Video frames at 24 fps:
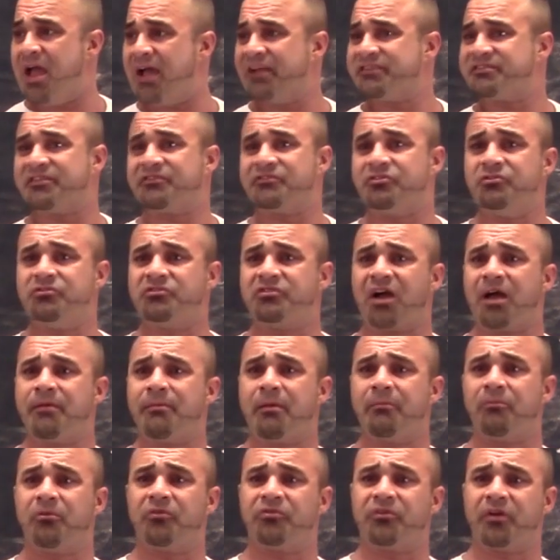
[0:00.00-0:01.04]
as a
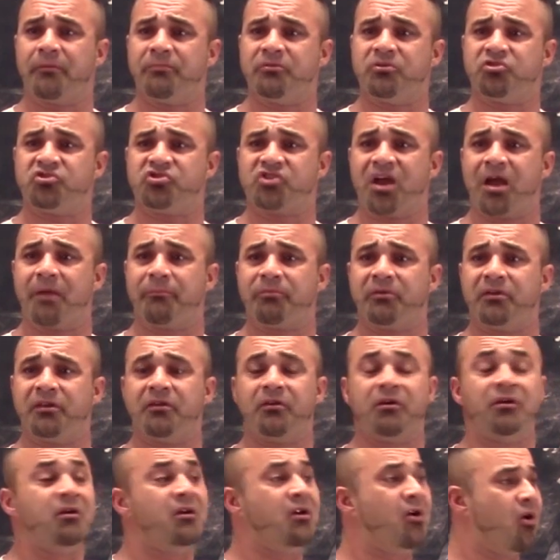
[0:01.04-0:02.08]
two-time MLW
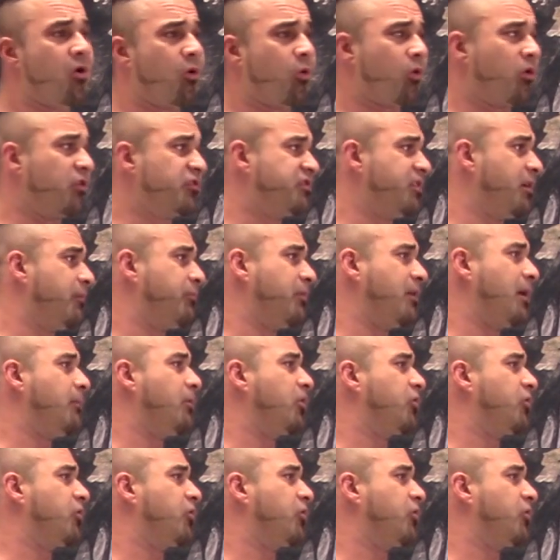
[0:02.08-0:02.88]
champion or something.